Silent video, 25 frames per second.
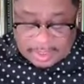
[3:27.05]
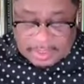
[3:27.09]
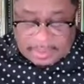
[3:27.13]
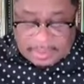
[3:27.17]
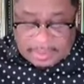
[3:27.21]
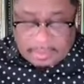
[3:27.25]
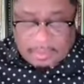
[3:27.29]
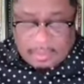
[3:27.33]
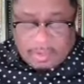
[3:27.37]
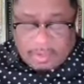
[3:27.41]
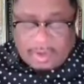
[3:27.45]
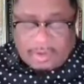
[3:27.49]

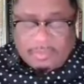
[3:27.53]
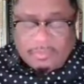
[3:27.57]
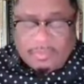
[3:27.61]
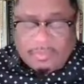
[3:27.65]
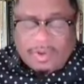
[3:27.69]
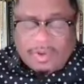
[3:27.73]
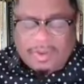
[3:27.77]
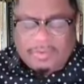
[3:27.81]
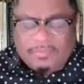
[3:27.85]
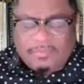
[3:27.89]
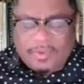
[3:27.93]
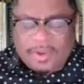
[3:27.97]
And
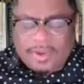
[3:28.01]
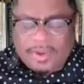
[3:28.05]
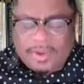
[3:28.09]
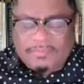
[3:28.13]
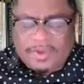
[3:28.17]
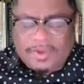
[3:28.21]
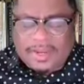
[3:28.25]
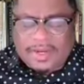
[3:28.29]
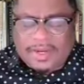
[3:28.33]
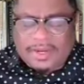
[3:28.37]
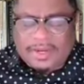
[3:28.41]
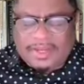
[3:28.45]
Lord, if
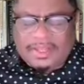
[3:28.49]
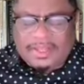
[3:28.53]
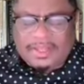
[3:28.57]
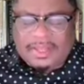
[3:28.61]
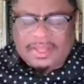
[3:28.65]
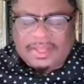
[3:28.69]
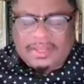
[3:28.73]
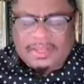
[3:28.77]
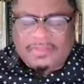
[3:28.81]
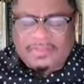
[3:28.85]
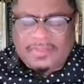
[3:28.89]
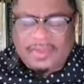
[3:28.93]
we've done
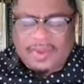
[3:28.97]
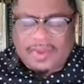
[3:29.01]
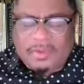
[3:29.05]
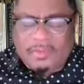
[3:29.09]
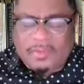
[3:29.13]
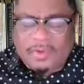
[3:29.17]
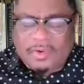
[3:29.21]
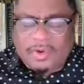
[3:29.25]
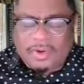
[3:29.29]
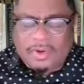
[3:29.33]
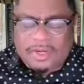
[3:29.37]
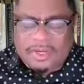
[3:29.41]
anything in
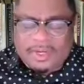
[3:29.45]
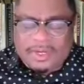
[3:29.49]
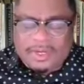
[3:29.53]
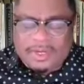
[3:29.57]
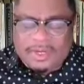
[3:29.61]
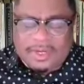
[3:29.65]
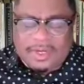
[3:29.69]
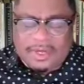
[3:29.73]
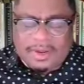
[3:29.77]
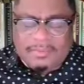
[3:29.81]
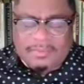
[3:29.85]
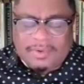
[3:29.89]
thought, word, and
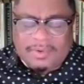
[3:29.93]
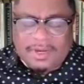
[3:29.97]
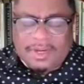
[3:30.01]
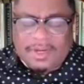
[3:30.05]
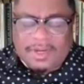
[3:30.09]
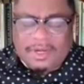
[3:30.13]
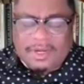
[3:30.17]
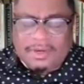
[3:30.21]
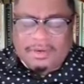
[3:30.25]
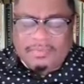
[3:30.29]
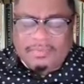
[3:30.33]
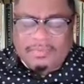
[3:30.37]
deed that would
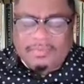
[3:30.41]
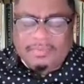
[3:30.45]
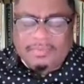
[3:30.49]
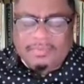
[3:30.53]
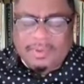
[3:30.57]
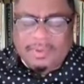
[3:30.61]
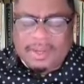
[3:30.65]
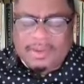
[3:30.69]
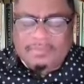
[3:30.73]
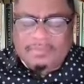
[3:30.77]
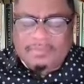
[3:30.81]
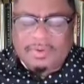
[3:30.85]
hinder you
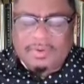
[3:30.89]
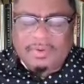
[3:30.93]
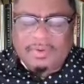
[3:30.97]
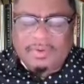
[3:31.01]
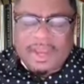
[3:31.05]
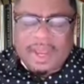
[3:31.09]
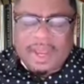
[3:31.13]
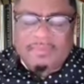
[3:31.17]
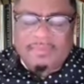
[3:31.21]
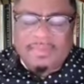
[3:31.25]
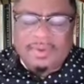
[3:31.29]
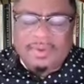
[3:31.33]
from
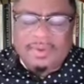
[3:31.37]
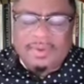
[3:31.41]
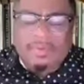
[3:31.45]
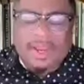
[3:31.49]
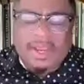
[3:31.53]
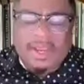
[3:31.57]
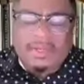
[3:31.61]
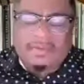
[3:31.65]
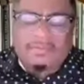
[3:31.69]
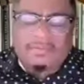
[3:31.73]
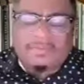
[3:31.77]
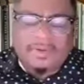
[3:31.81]
coming,
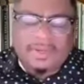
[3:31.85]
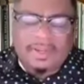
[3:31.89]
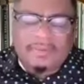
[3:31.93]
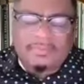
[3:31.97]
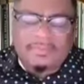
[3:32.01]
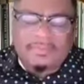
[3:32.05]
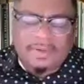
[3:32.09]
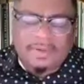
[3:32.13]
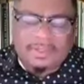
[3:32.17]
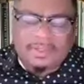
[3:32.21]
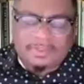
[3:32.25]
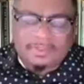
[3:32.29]
we ask
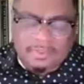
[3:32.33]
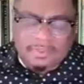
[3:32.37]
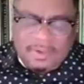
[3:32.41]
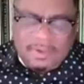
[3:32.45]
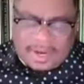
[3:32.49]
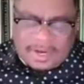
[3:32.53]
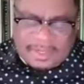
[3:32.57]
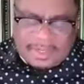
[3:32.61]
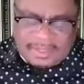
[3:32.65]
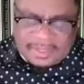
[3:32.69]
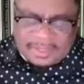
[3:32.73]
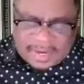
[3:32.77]
forgiveness
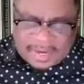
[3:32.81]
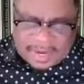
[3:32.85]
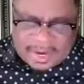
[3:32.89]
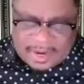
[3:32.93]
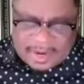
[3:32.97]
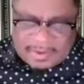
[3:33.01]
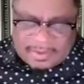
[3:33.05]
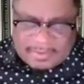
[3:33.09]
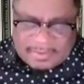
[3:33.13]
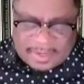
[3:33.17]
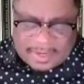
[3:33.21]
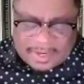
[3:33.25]
right
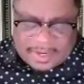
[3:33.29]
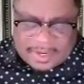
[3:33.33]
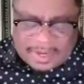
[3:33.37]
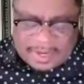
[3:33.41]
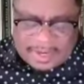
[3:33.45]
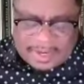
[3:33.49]
now